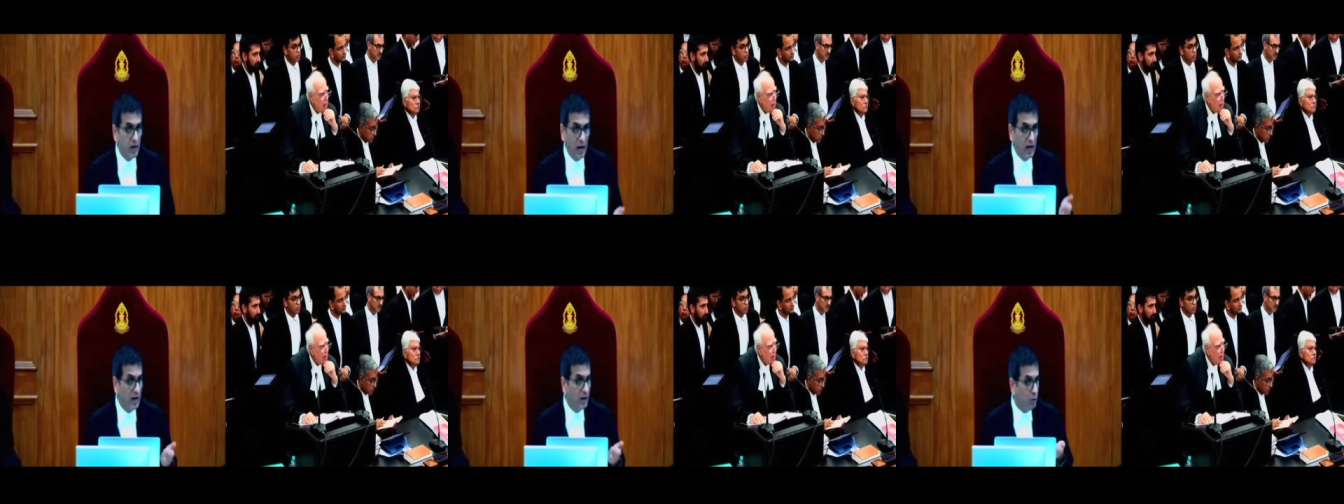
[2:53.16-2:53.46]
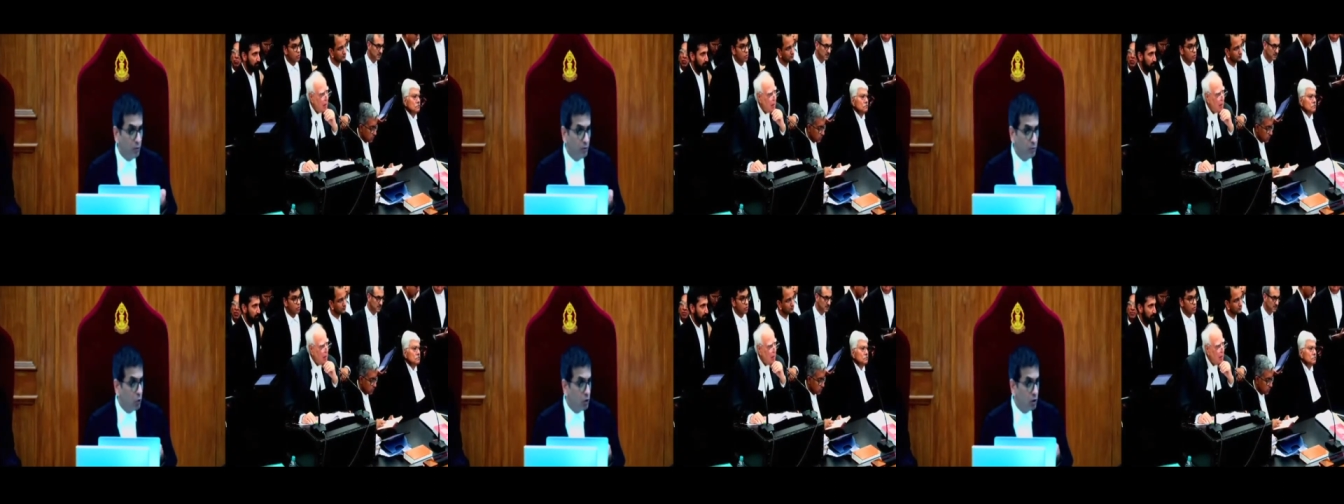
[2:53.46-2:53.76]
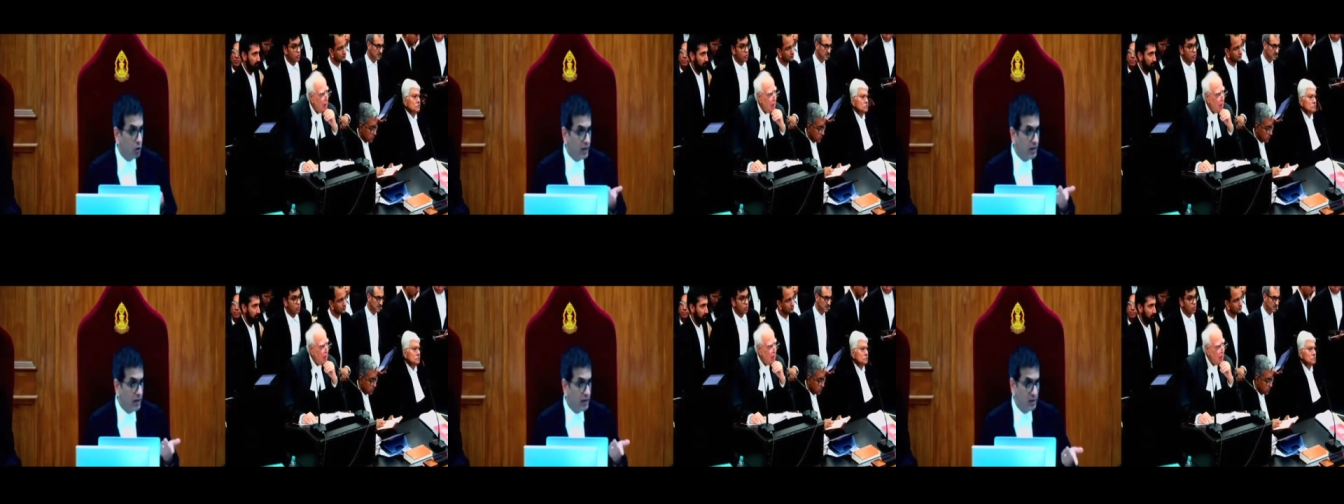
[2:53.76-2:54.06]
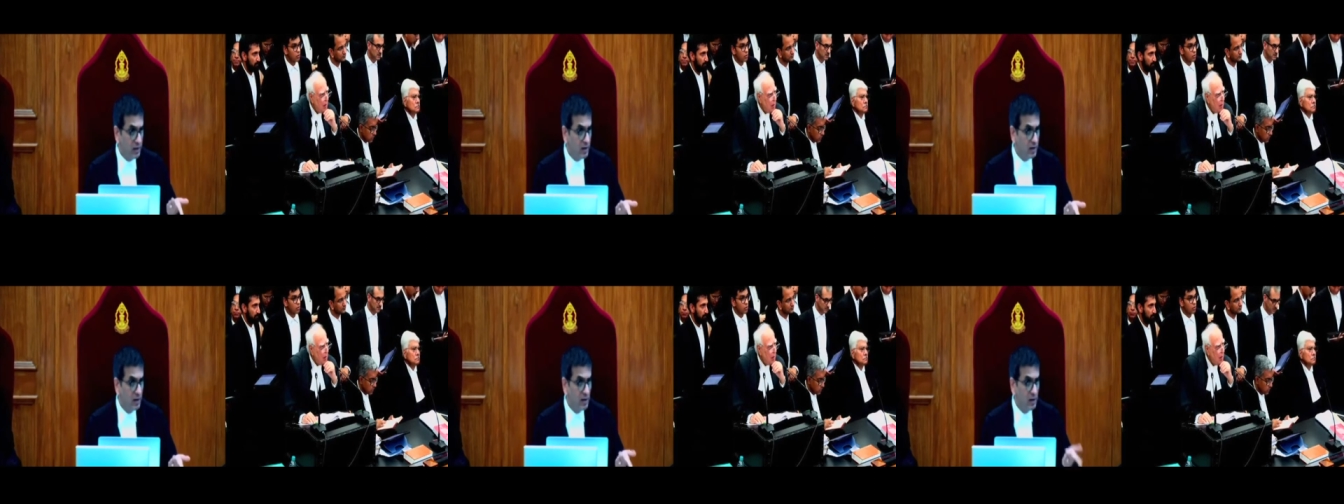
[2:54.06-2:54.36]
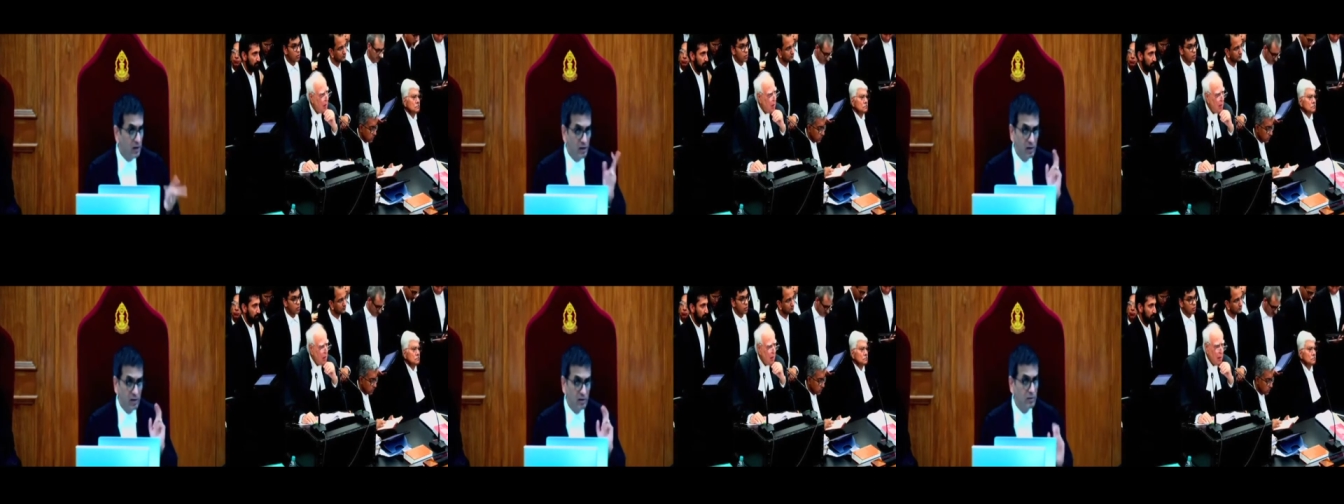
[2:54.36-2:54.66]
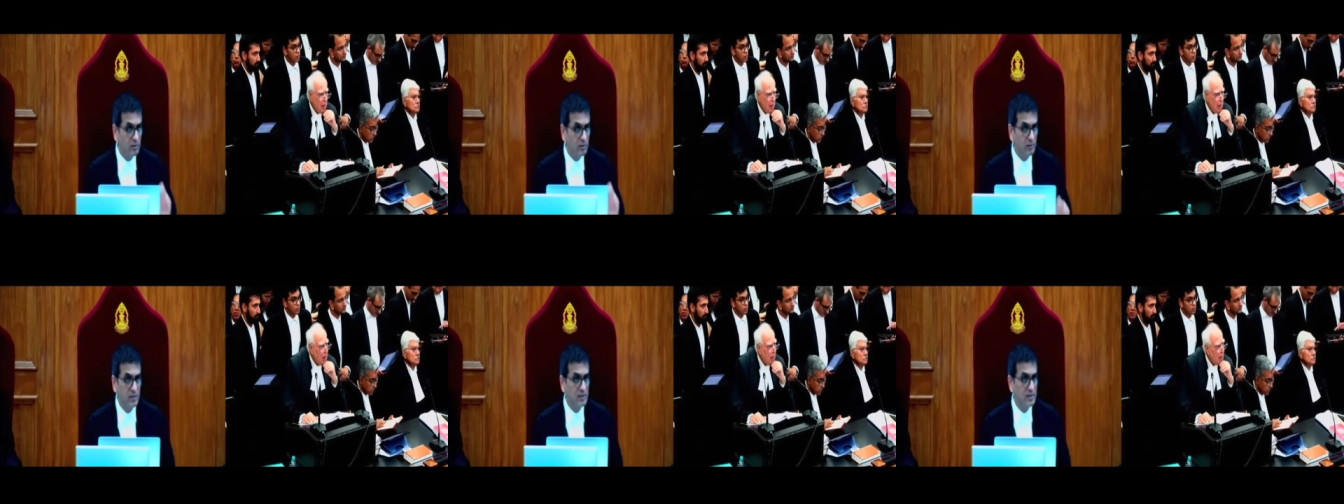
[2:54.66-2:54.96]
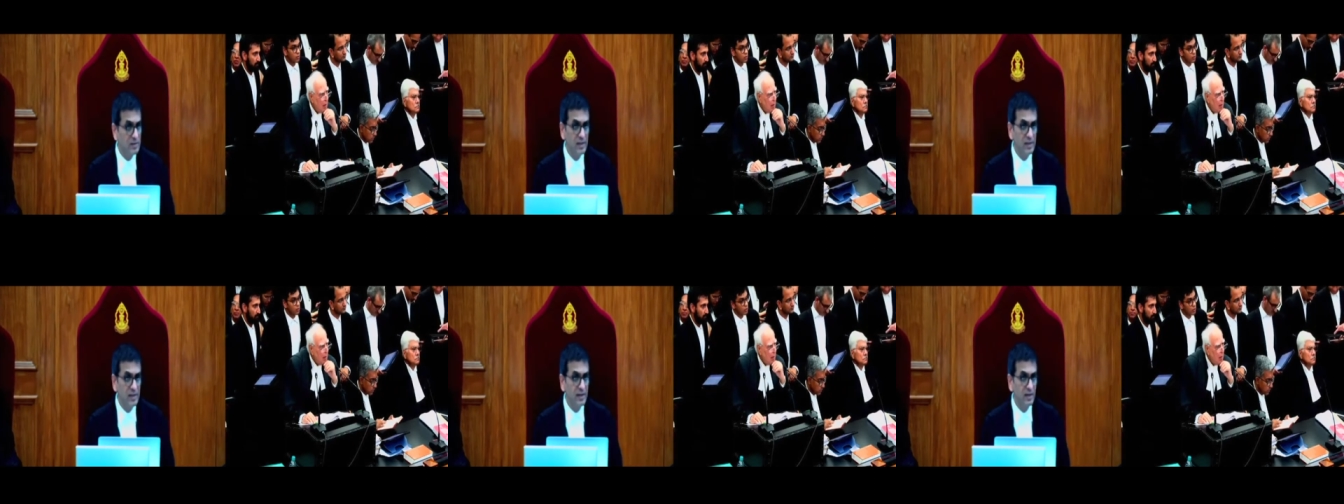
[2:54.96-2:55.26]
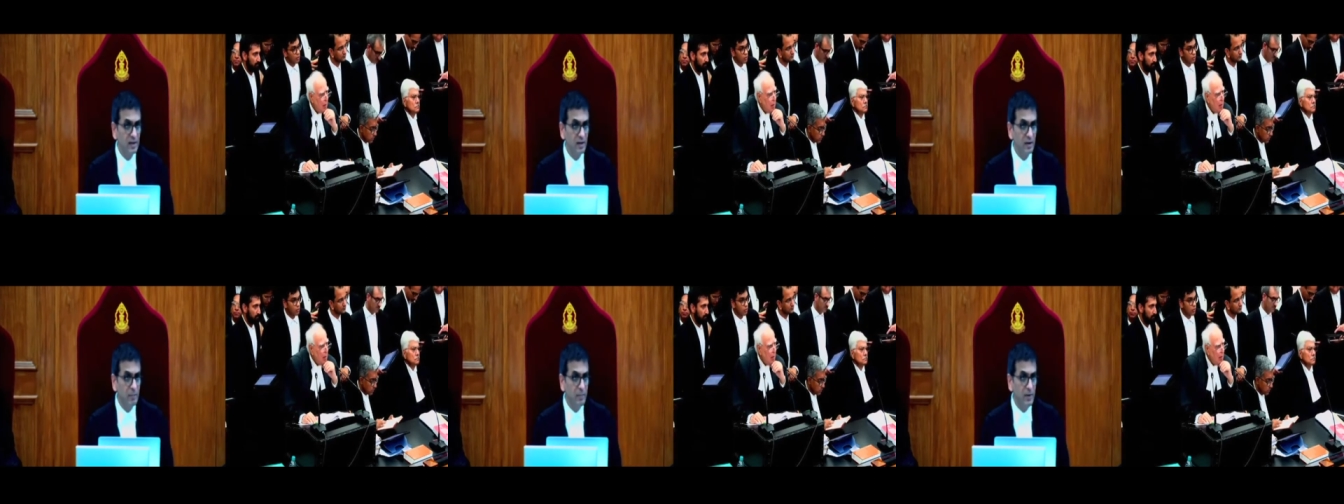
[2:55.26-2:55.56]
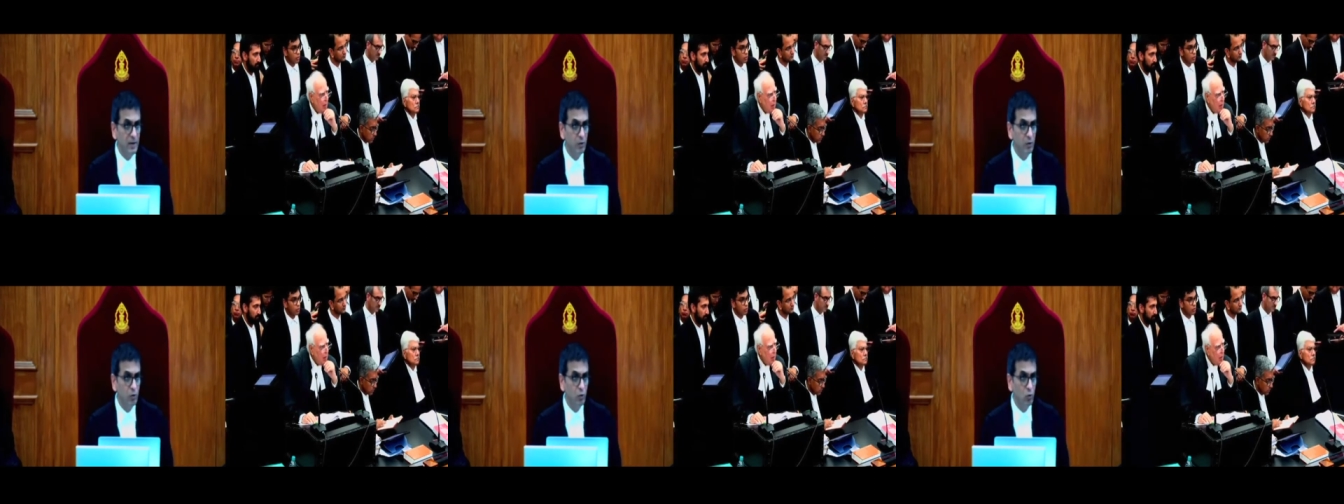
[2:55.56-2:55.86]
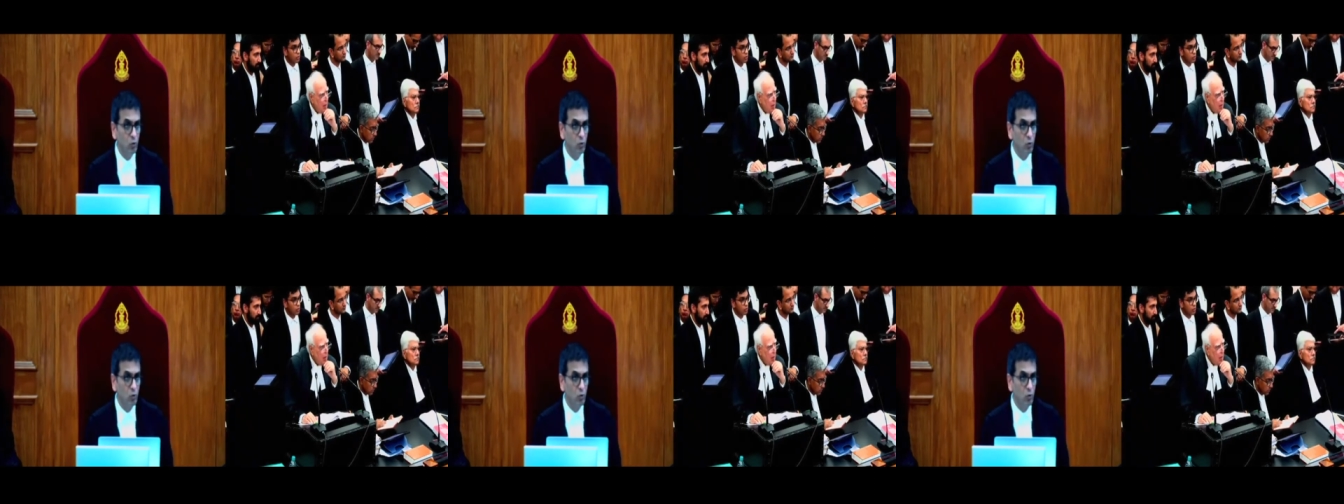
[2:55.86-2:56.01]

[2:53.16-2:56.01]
And you have not taken the concurrence of the state under B2.